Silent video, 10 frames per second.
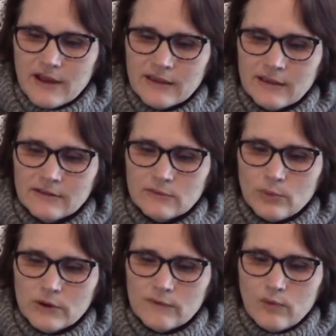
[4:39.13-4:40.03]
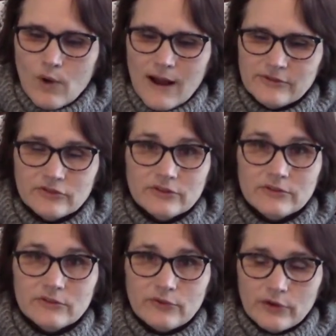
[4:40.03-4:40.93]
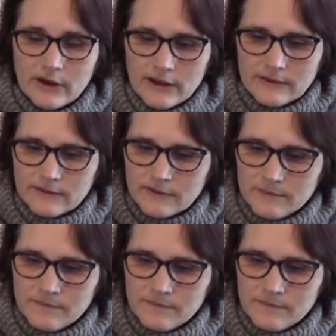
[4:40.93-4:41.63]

against one of Washington's friends.